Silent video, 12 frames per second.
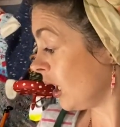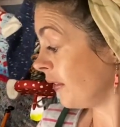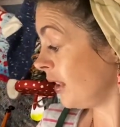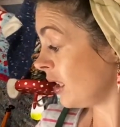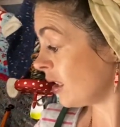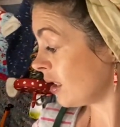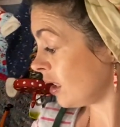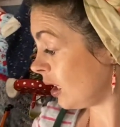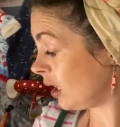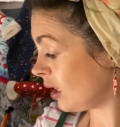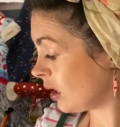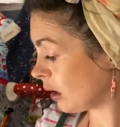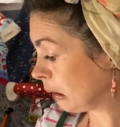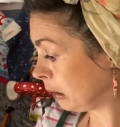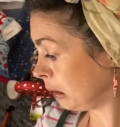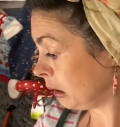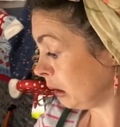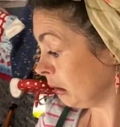this is,
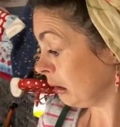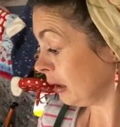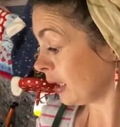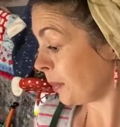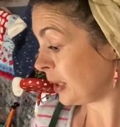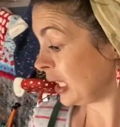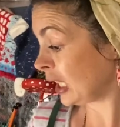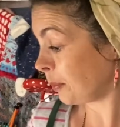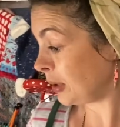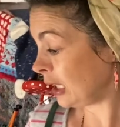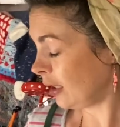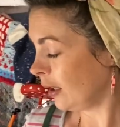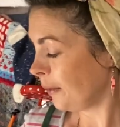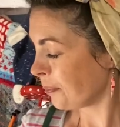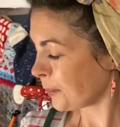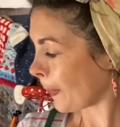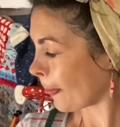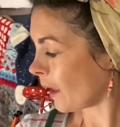cup of tea.
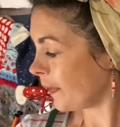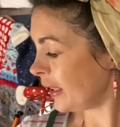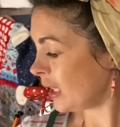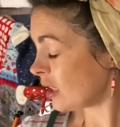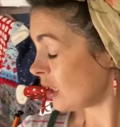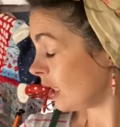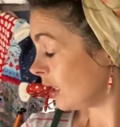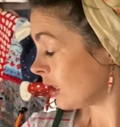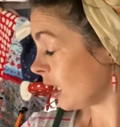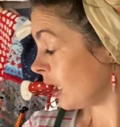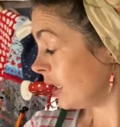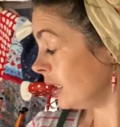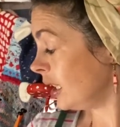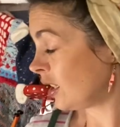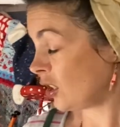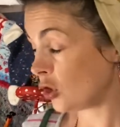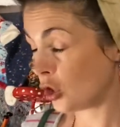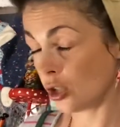This is a
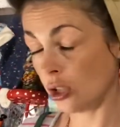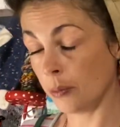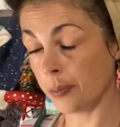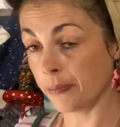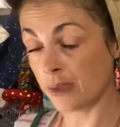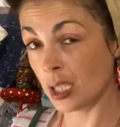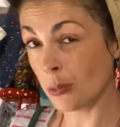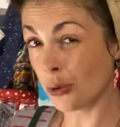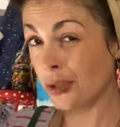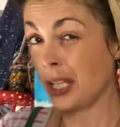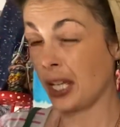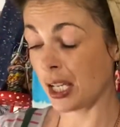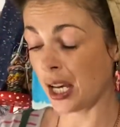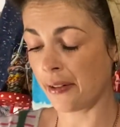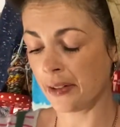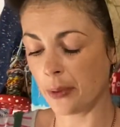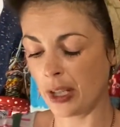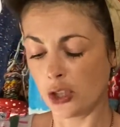knitted tube. See, I'm already getting
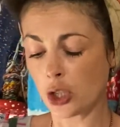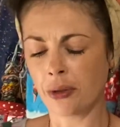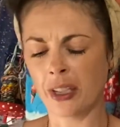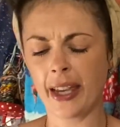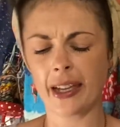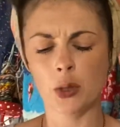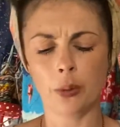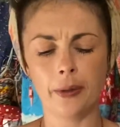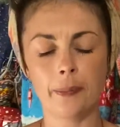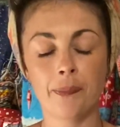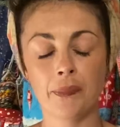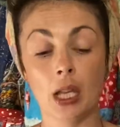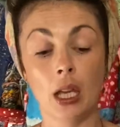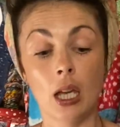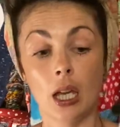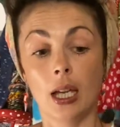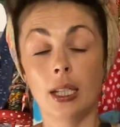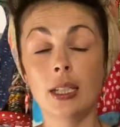carried away and showing the next one.
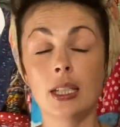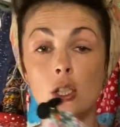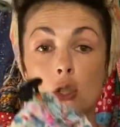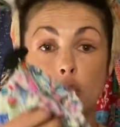Knitted